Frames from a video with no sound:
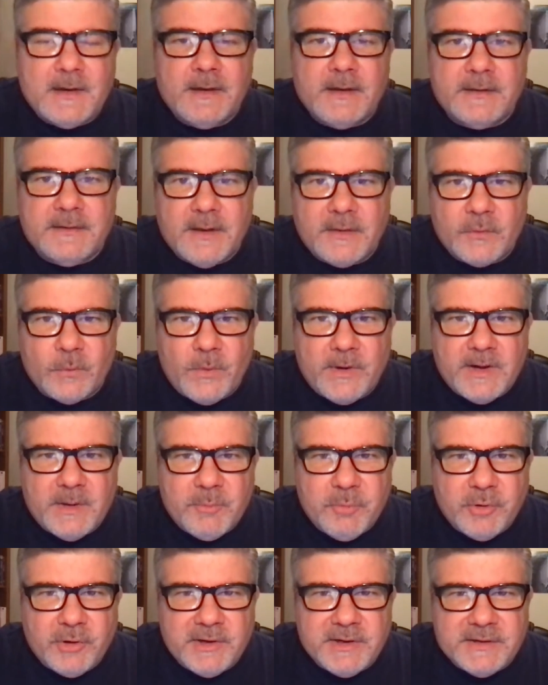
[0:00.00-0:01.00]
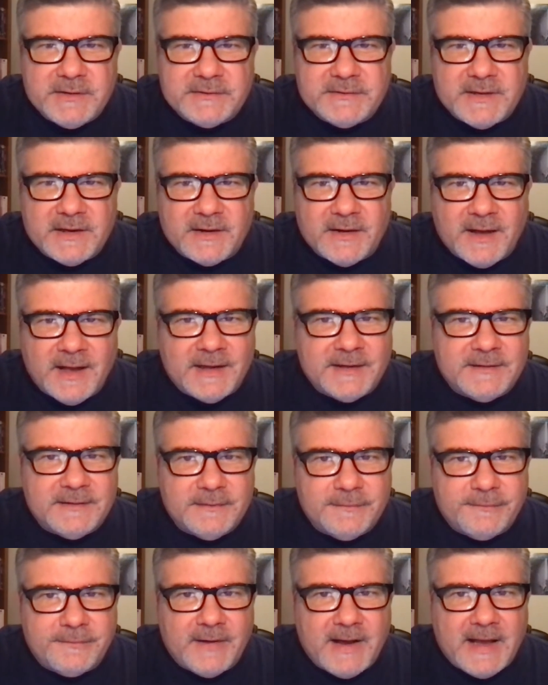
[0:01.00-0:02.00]
another way to put it is they're
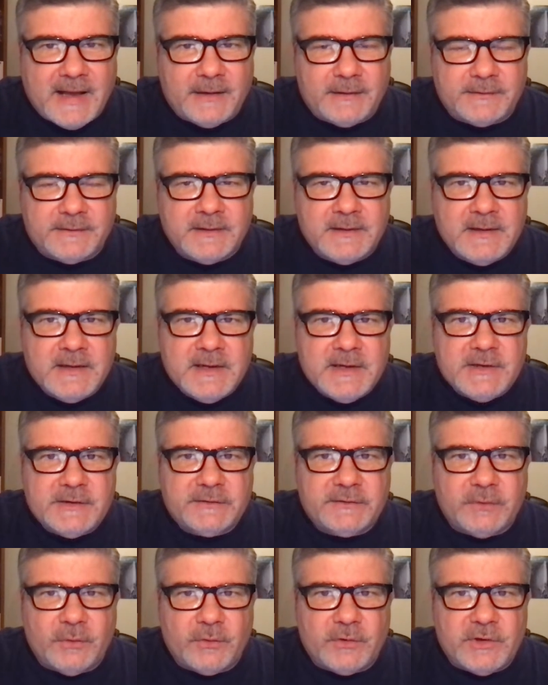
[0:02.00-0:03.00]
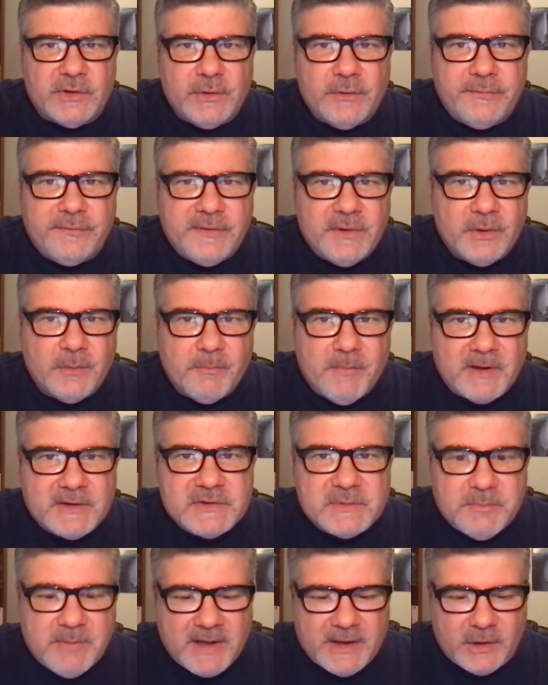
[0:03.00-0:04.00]
undefiled. So you feel
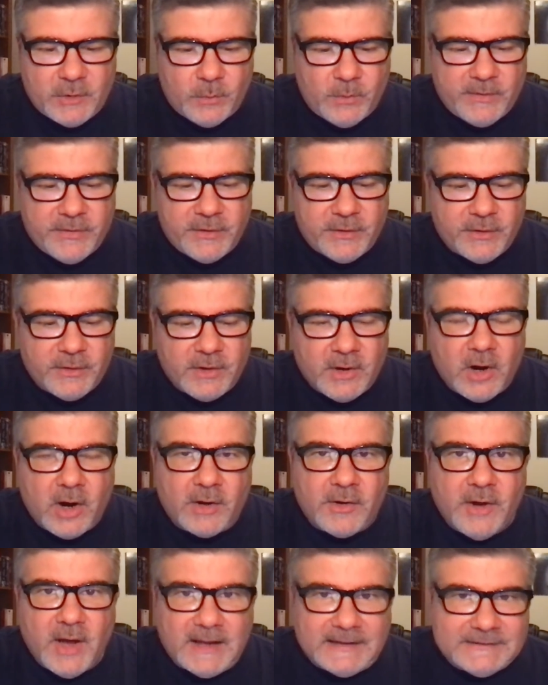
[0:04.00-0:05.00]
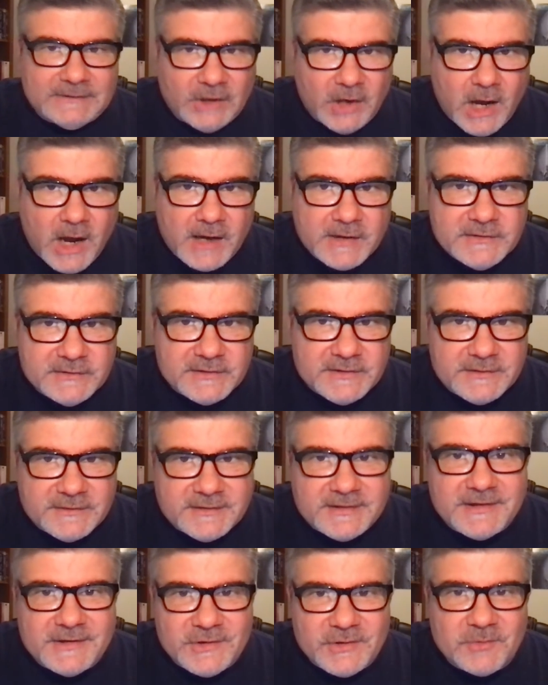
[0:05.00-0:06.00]
much better when there are not
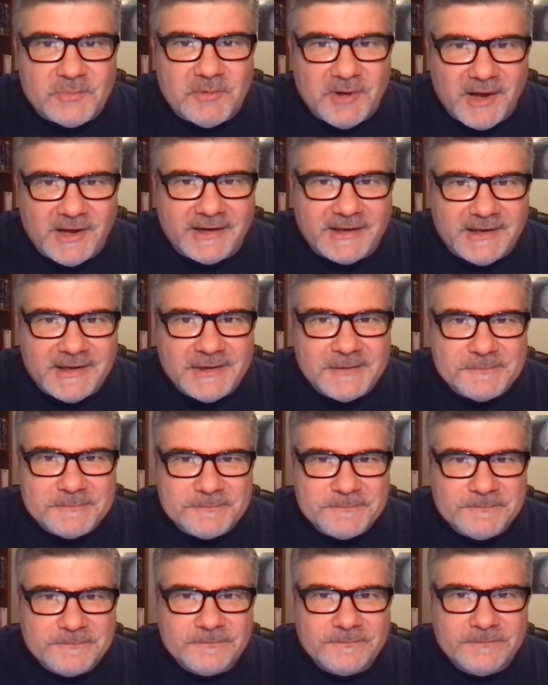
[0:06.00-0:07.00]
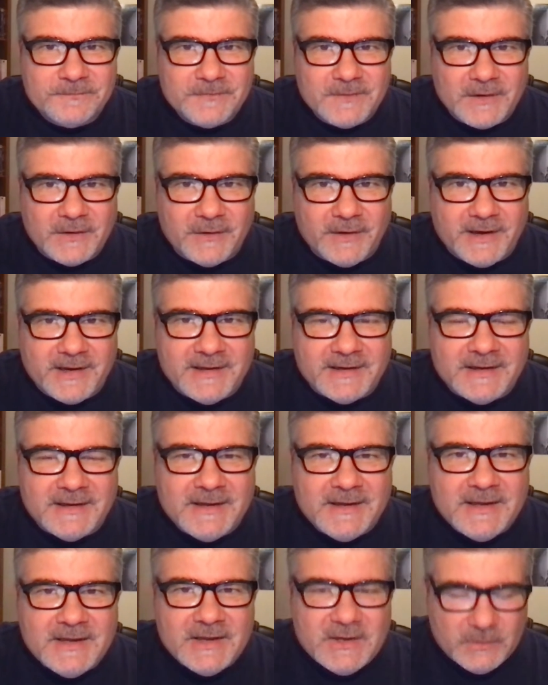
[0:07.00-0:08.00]
toxins in your body, right?
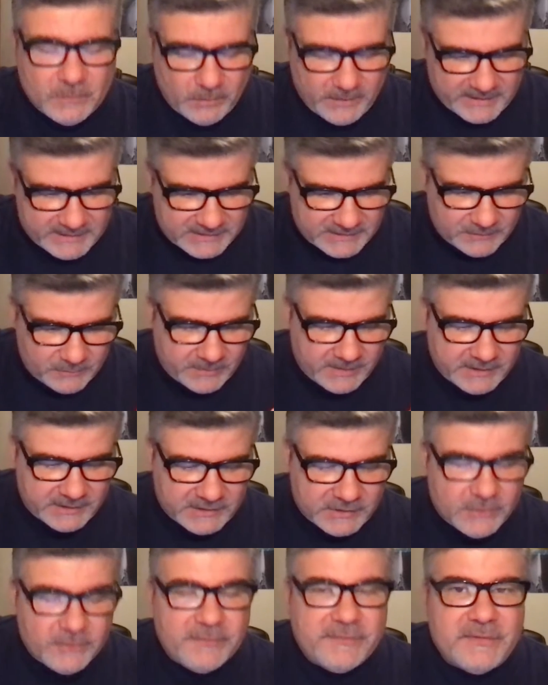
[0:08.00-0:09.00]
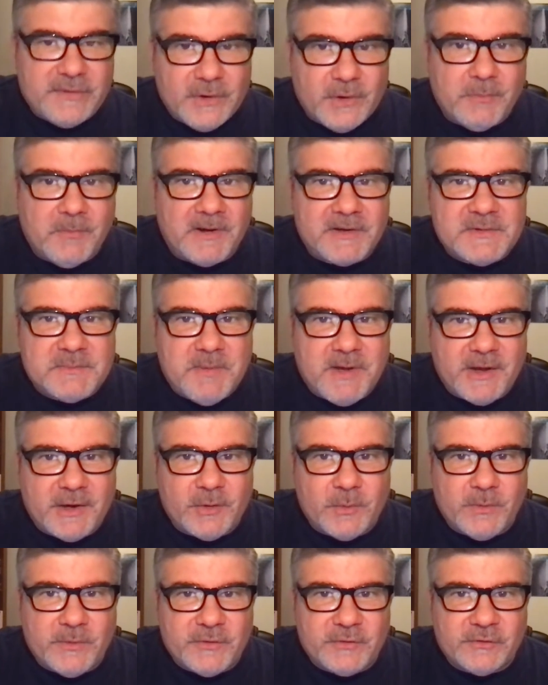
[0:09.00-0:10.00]
When you, when you feel much
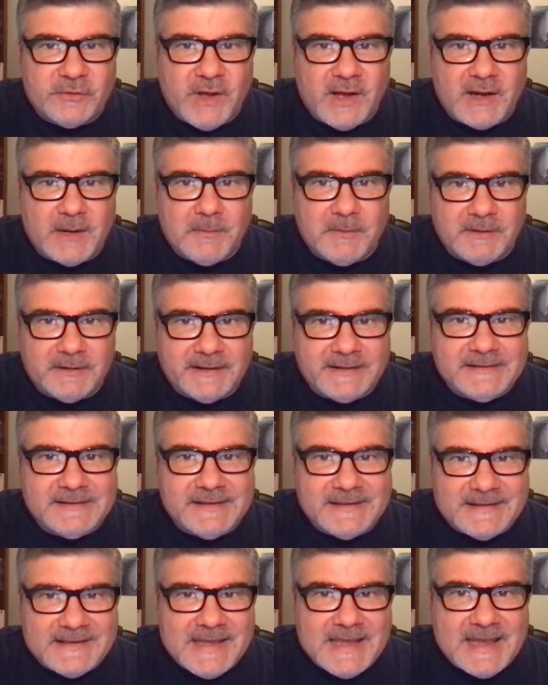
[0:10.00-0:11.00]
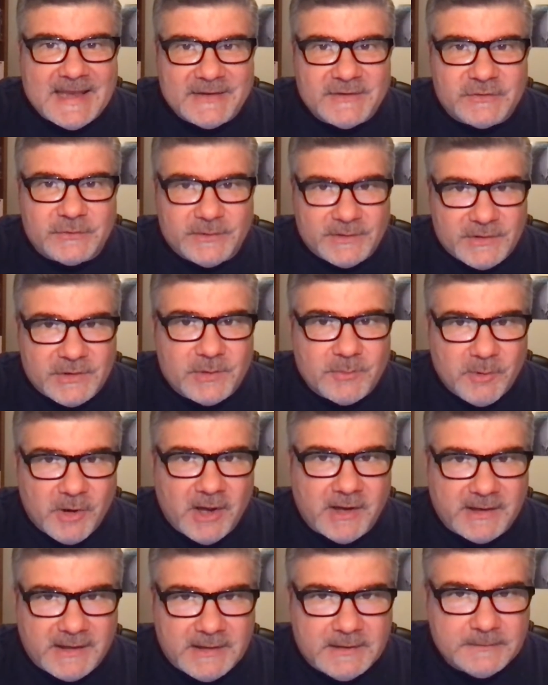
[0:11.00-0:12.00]
better when there's not a malignant cancer in your
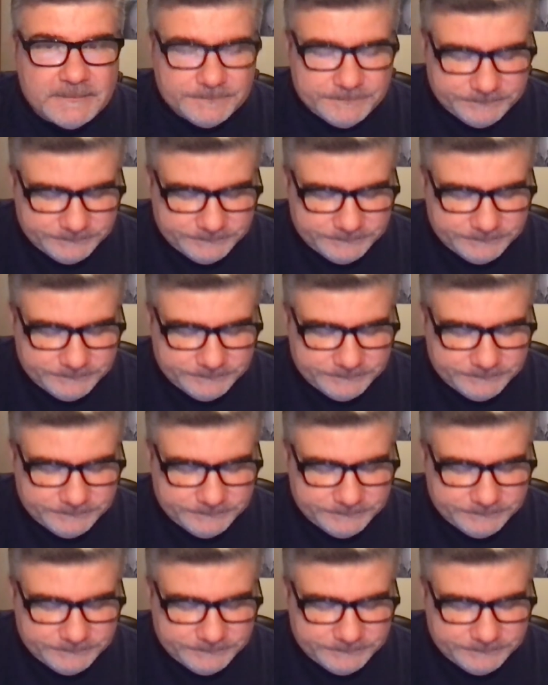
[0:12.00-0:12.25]
body.